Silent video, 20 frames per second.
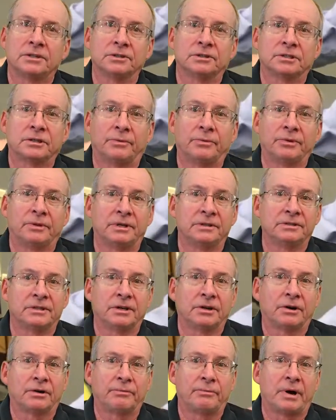and some of the things
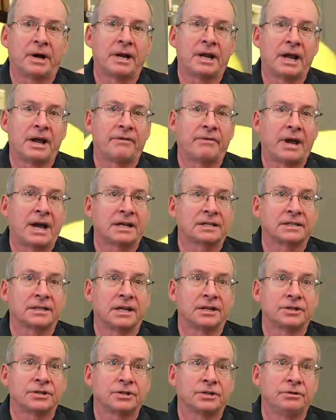there and might have
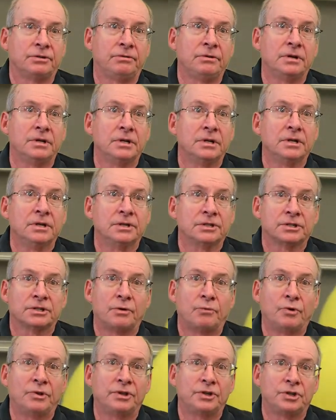access to
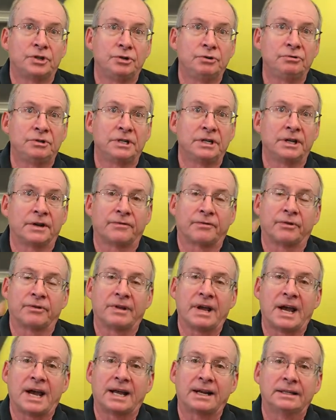someone that's using it for
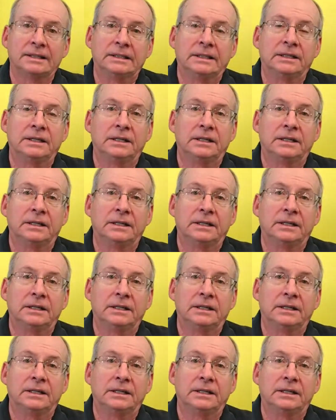that,